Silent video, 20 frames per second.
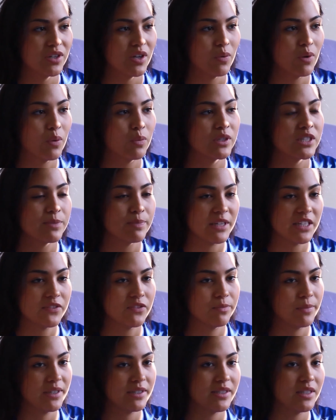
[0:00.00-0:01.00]
I want what's best
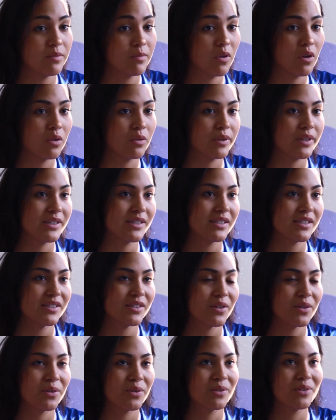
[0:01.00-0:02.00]
for my team always,
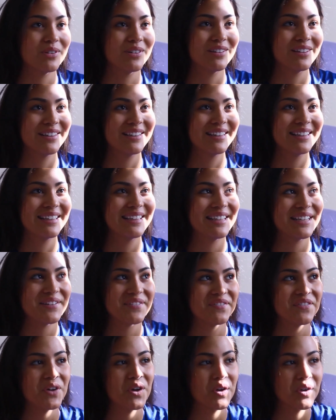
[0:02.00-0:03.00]
so it
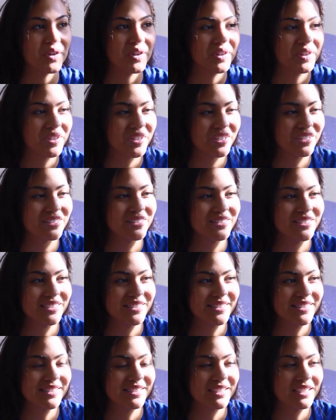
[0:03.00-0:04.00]
felt good
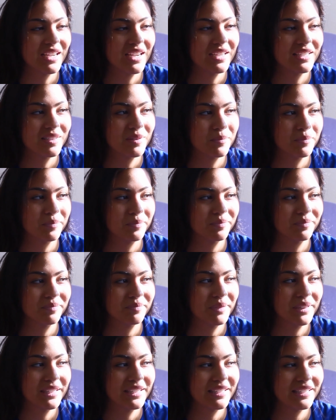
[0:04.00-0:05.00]
just to kind of
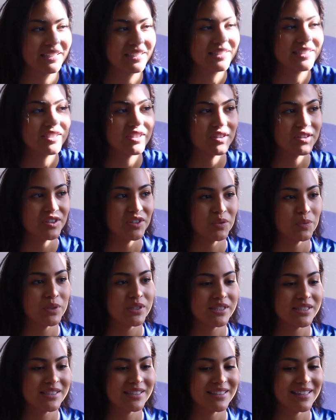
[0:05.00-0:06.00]
make it easier, and it
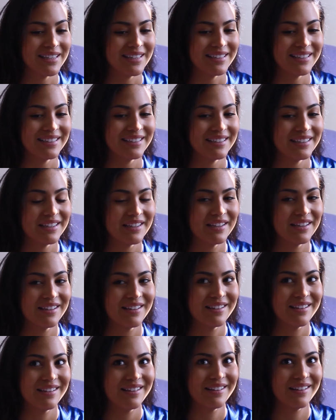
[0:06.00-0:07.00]
wasn't like
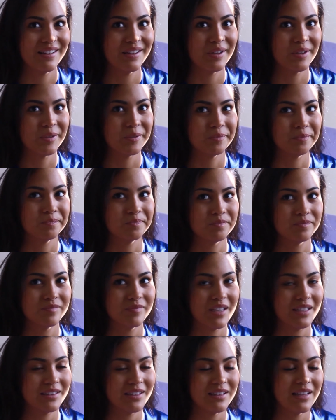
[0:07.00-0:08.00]

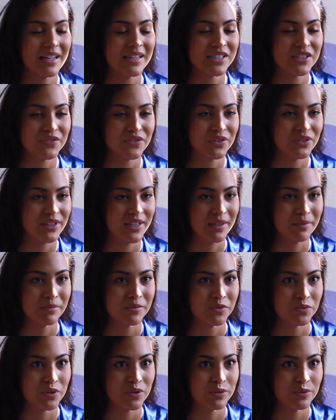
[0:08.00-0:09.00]
the last few
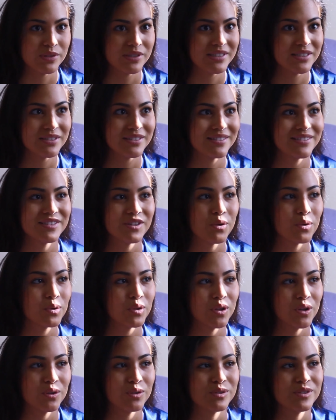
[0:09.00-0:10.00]
games where it was so
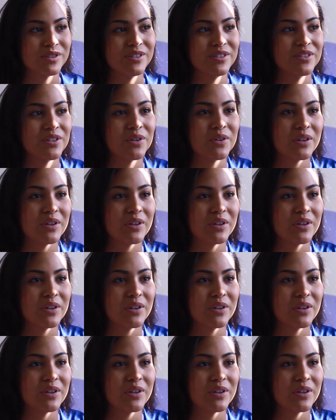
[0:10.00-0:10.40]
close, you know.